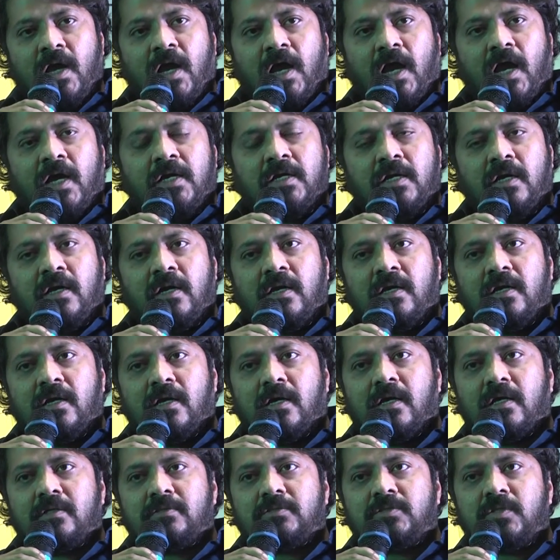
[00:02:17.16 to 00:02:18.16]
And
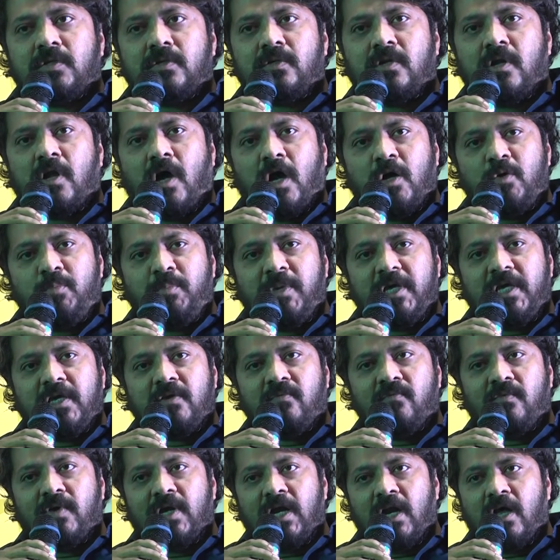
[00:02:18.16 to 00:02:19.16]
uh, so not
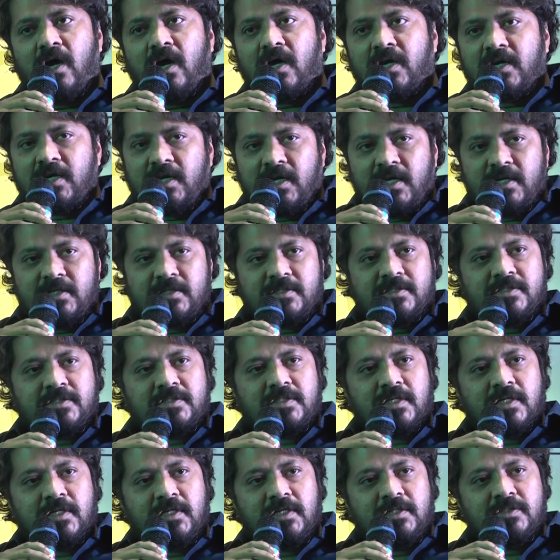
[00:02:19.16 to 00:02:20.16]
being well organized
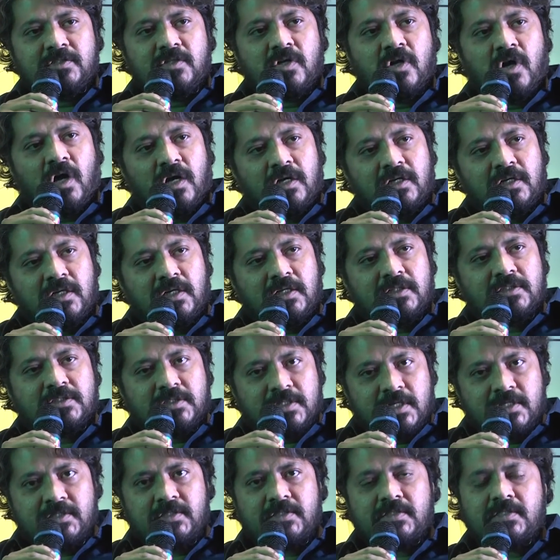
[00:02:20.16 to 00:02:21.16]
is not
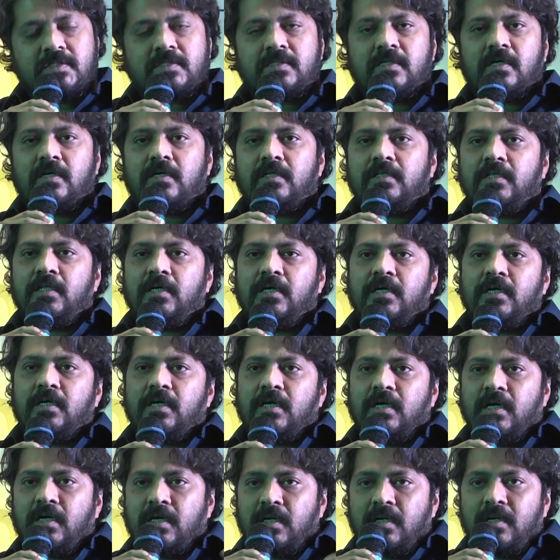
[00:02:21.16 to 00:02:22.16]
just
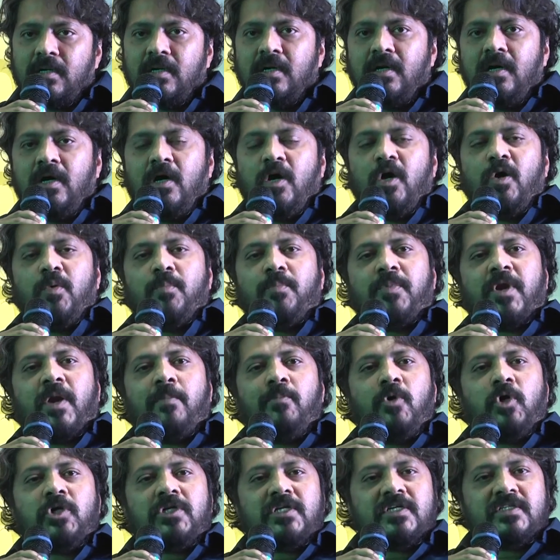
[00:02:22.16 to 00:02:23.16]
the
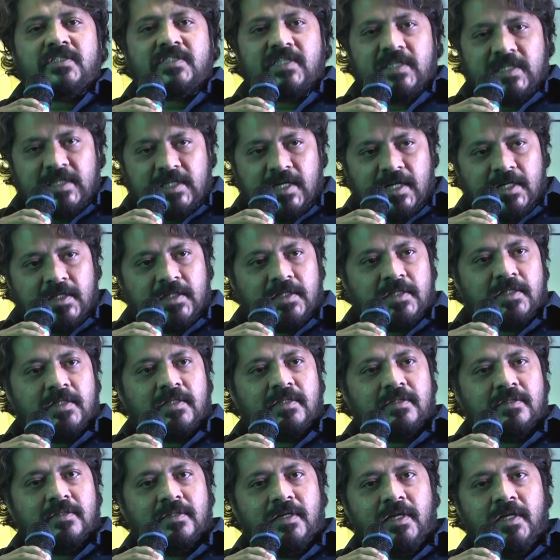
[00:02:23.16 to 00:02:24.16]
promoter's intent.
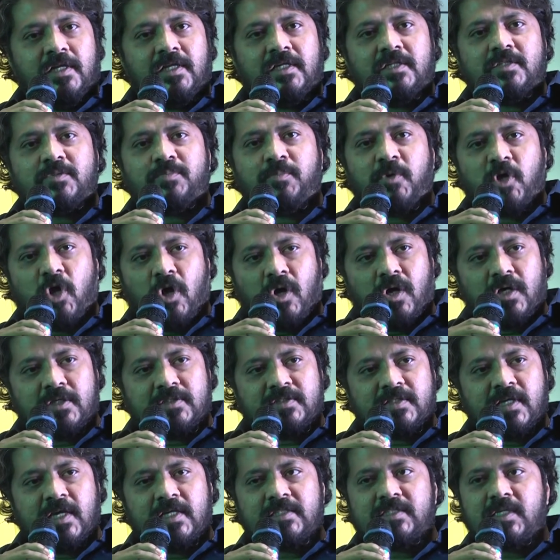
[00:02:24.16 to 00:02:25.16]
It is because
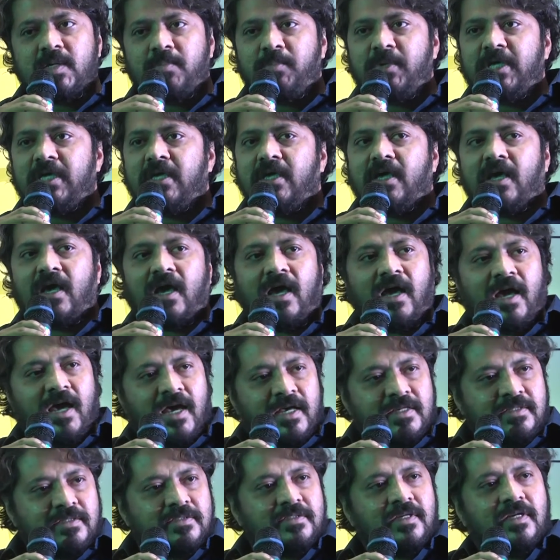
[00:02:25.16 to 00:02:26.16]
SME
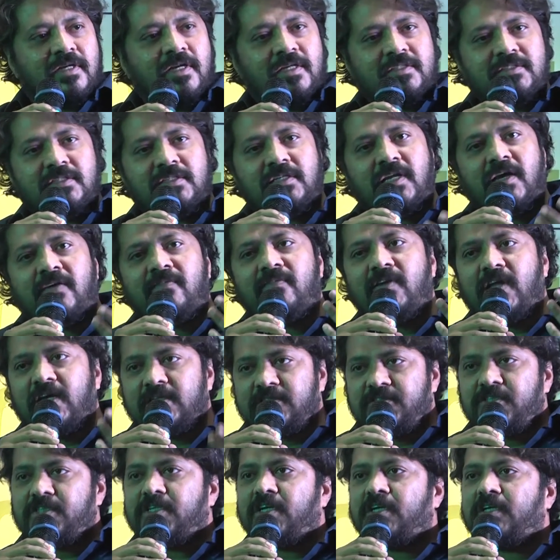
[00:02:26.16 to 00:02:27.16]
has doesn't have
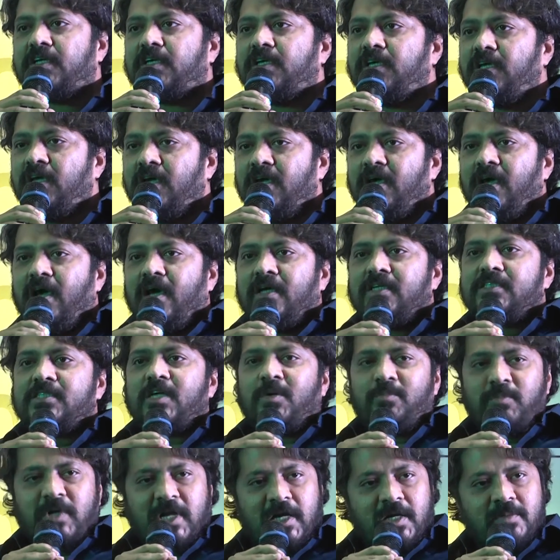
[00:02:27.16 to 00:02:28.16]
luxury
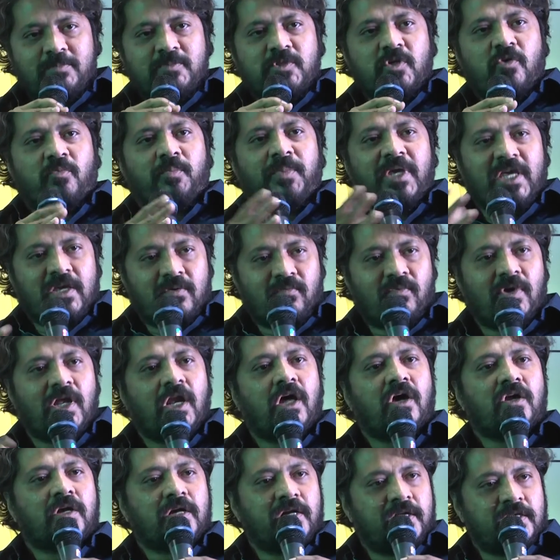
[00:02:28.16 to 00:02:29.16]
sometimes of being well
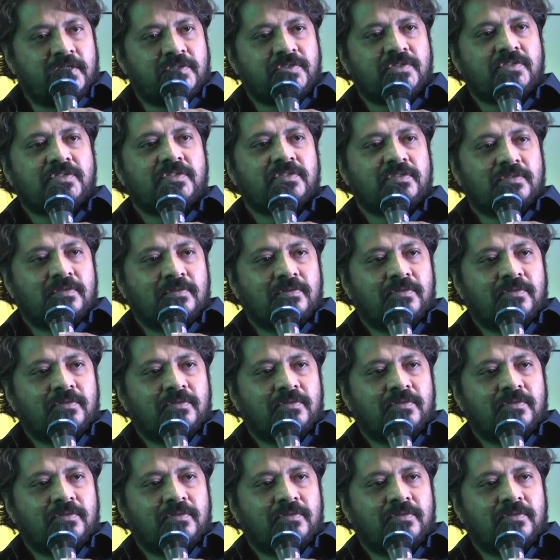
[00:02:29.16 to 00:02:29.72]
organized.